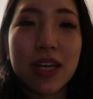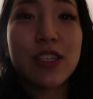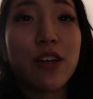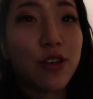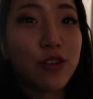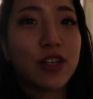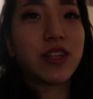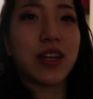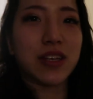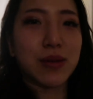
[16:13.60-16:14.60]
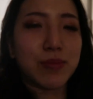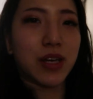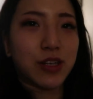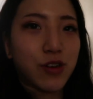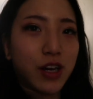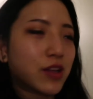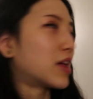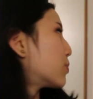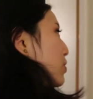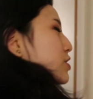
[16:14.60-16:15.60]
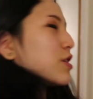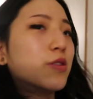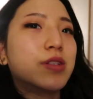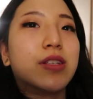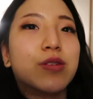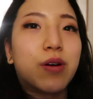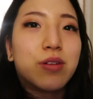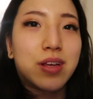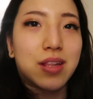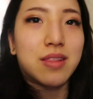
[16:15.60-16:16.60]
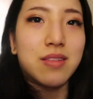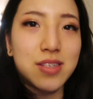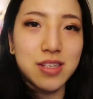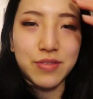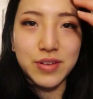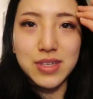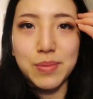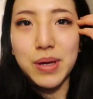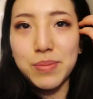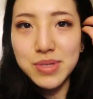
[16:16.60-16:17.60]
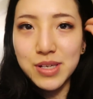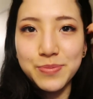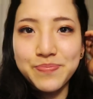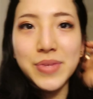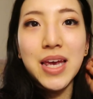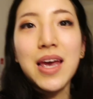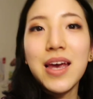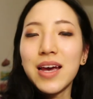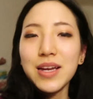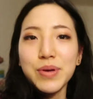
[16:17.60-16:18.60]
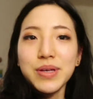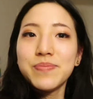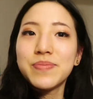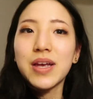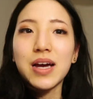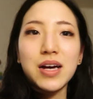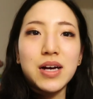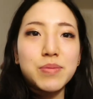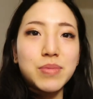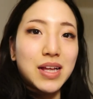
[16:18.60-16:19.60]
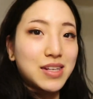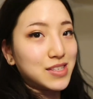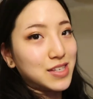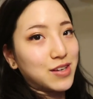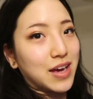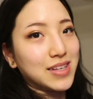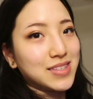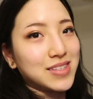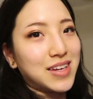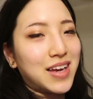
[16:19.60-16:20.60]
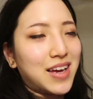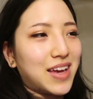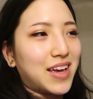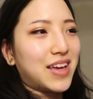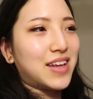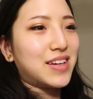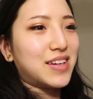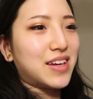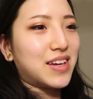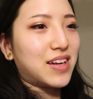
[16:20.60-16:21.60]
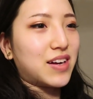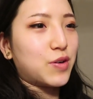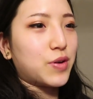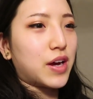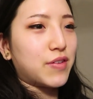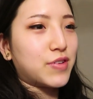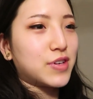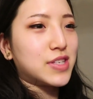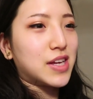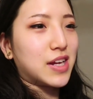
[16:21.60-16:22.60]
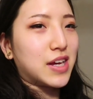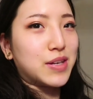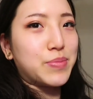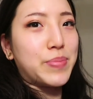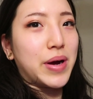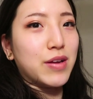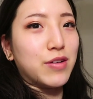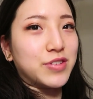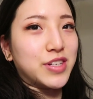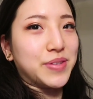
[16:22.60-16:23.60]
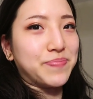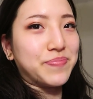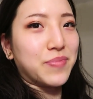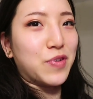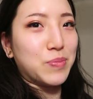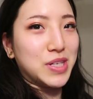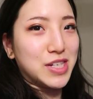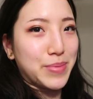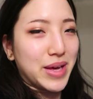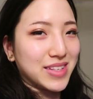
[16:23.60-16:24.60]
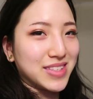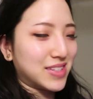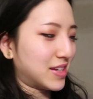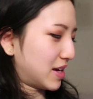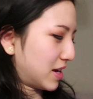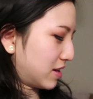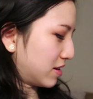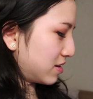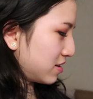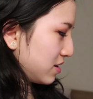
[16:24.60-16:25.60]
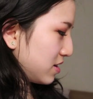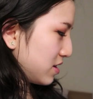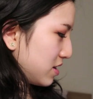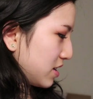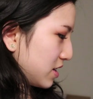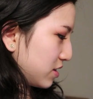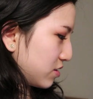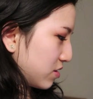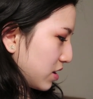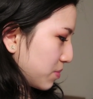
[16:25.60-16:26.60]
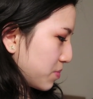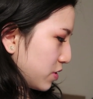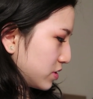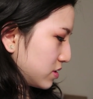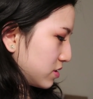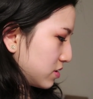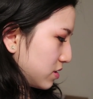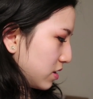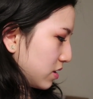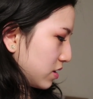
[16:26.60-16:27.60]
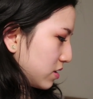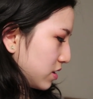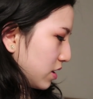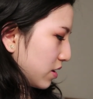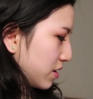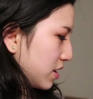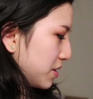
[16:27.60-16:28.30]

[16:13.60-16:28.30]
It's not usually like this. I'm like trying to like wash clothes and do all that stuff at the same time. So, anyway, glad to see you guys. And oh yeah, I forgot to say that I did buy a lot of shit from TJ Maxx, and I need to like pause the thing.